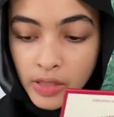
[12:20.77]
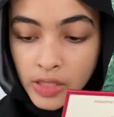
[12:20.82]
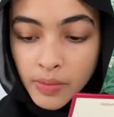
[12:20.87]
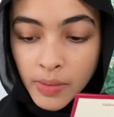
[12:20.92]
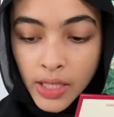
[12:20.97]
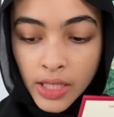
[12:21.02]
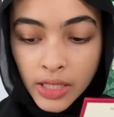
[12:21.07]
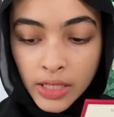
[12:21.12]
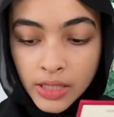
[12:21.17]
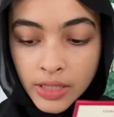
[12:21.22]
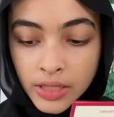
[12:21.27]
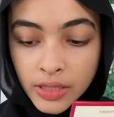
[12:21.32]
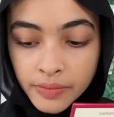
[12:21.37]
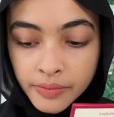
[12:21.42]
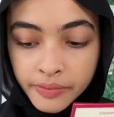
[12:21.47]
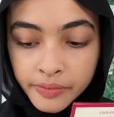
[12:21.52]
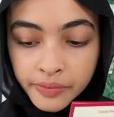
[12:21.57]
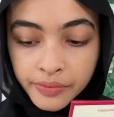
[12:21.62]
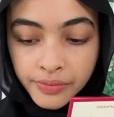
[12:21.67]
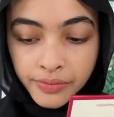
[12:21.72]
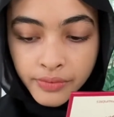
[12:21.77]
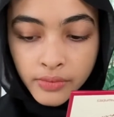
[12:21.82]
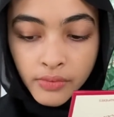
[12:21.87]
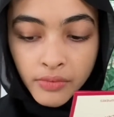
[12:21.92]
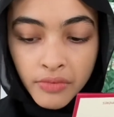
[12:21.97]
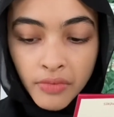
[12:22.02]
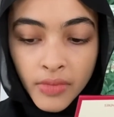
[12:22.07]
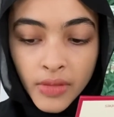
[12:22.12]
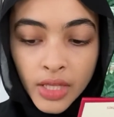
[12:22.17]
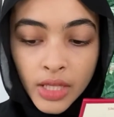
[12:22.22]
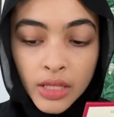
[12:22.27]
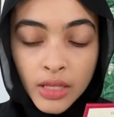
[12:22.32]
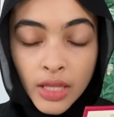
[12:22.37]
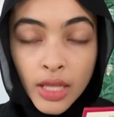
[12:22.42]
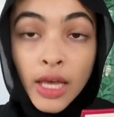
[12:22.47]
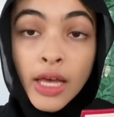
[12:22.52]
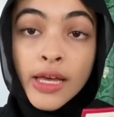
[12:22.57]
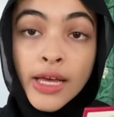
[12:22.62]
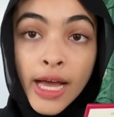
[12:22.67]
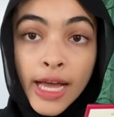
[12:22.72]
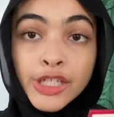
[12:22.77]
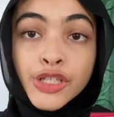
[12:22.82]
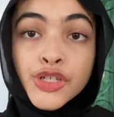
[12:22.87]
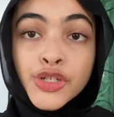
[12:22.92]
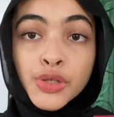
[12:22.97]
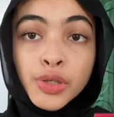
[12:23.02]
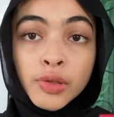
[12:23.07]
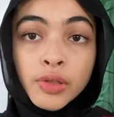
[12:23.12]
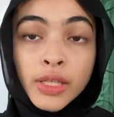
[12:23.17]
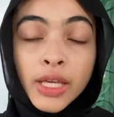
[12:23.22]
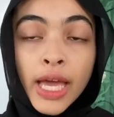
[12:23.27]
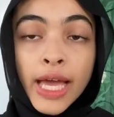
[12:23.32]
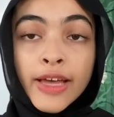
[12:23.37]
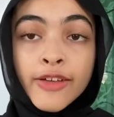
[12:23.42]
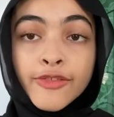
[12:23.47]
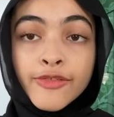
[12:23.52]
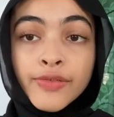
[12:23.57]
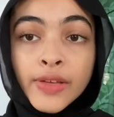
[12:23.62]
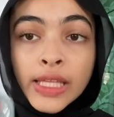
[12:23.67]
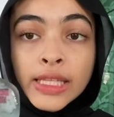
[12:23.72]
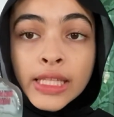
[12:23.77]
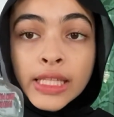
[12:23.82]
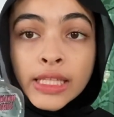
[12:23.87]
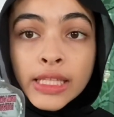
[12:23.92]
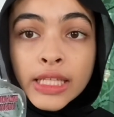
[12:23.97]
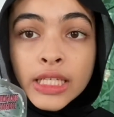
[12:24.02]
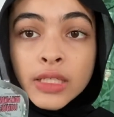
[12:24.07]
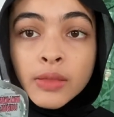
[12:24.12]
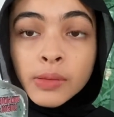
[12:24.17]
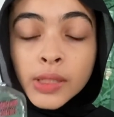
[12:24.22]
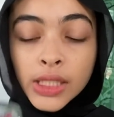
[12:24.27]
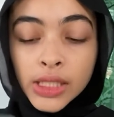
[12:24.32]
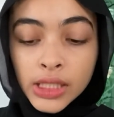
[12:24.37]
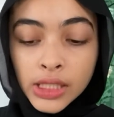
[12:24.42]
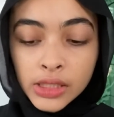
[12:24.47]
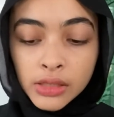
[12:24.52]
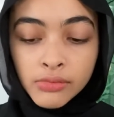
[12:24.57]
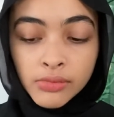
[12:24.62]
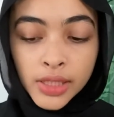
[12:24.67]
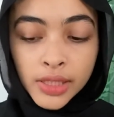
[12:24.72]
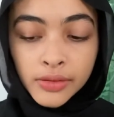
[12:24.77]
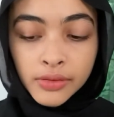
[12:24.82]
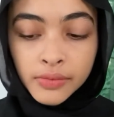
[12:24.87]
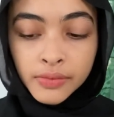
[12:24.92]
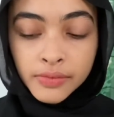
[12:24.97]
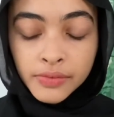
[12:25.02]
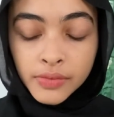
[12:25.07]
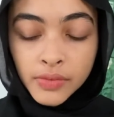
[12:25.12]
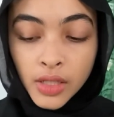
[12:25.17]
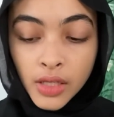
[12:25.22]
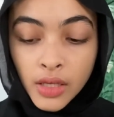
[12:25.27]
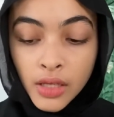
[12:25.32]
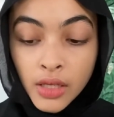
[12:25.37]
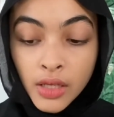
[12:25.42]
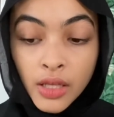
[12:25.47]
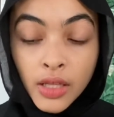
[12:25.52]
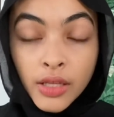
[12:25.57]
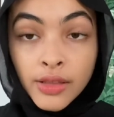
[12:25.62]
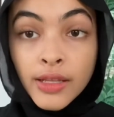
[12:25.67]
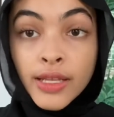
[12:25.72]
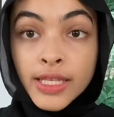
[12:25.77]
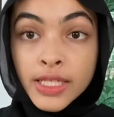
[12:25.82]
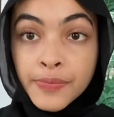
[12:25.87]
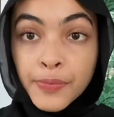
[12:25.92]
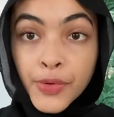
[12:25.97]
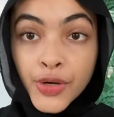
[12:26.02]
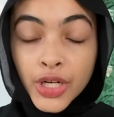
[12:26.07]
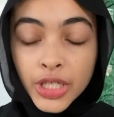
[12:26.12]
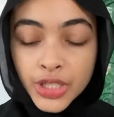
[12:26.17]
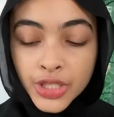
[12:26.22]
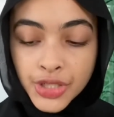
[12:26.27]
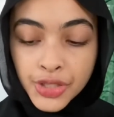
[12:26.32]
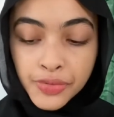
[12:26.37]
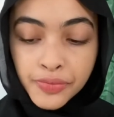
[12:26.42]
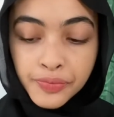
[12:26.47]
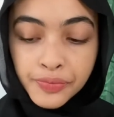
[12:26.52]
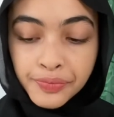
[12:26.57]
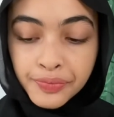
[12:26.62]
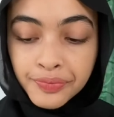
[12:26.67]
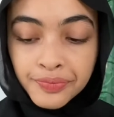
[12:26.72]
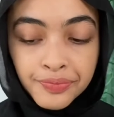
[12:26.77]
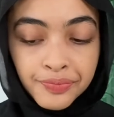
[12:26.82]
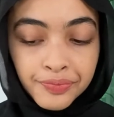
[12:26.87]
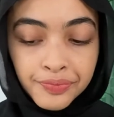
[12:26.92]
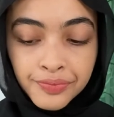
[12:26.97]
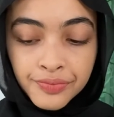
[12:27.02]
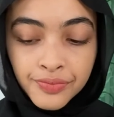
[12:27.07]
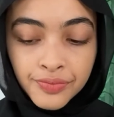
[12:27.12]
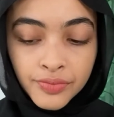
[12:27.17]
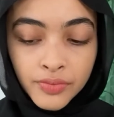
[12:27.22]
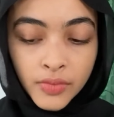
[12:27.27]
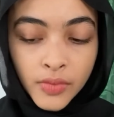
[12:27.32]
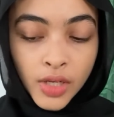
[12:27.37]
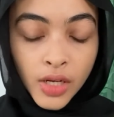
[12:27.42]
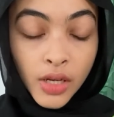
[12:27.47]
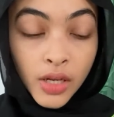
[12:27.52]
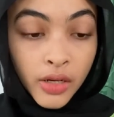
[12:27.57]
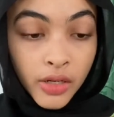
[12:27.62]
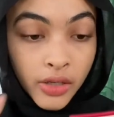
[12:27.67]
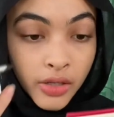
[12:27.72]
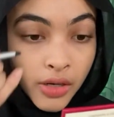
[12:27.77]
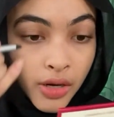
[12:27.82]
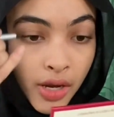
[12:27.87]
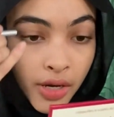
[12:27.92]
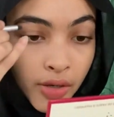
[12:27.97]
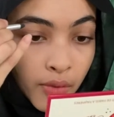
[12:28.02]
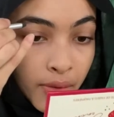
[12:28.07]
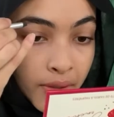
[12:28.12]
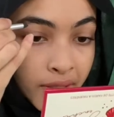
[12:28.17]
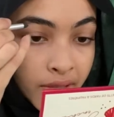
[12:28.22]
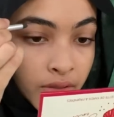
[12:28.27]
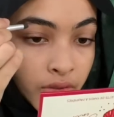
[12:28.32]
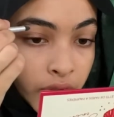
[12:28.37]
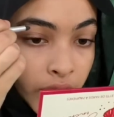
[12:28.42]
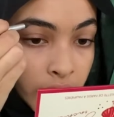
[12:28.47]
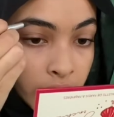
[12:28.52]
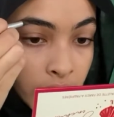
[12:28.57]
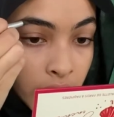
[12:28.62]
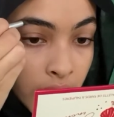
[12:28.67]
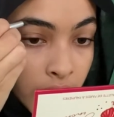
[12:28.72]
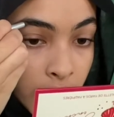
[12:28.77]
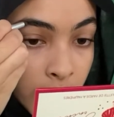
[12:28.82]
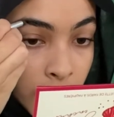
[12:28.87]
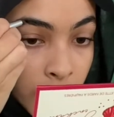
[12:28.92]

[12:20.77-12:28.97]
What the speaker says: because I truly have faith in this product, but this brush not doing its justice.